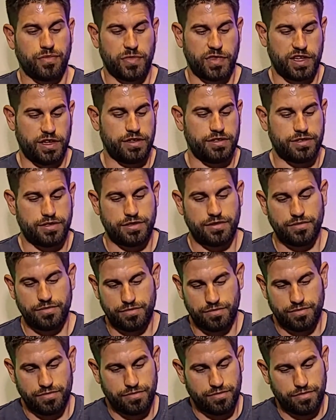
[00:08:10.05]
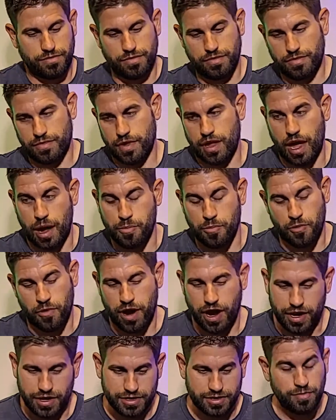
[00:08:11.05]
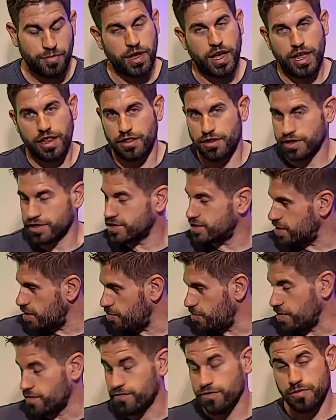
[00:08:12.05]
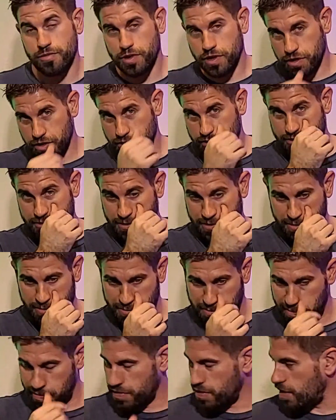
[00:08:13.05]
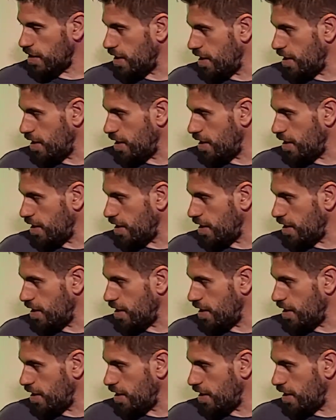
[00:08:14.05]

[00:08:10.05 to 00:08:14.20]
this apparatus may look somewhat familiar to you.